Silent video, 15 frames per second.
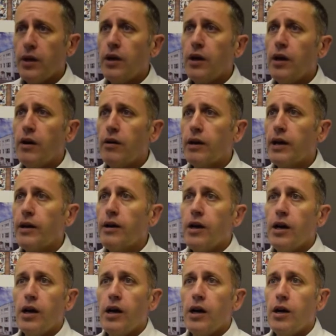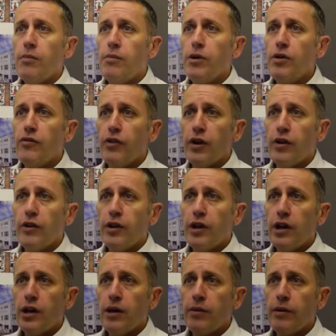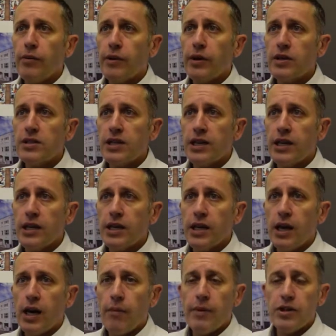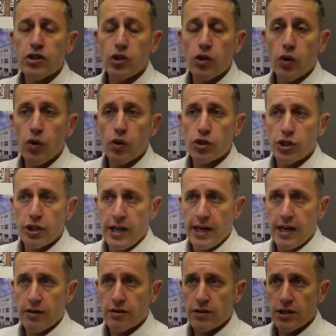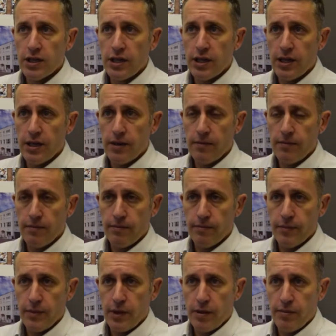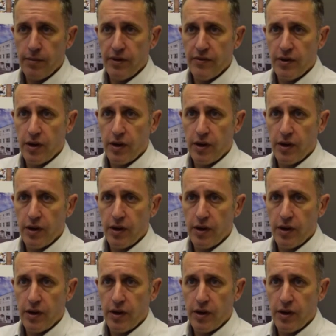Okay, moving on, here we can see, I mentioned Auction House, a bit of a,